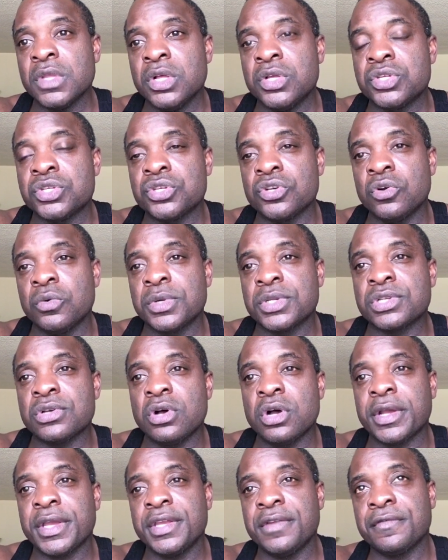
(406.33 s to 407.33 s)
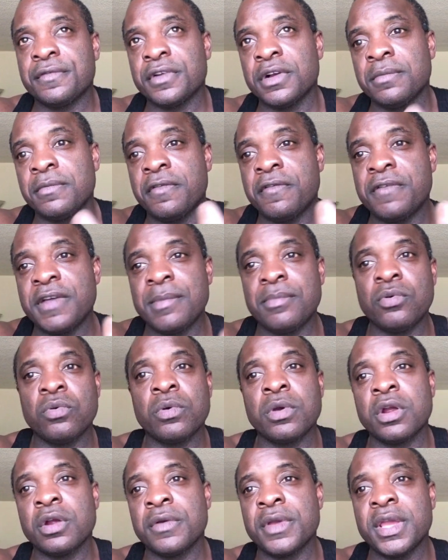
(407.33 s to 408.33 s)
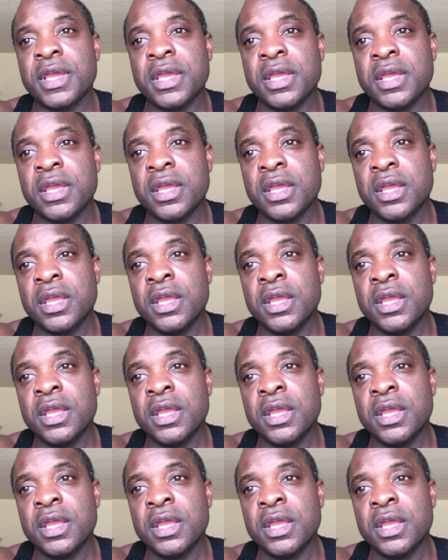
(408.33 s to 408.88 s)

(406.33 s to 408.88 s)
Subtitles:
So we're talking from February,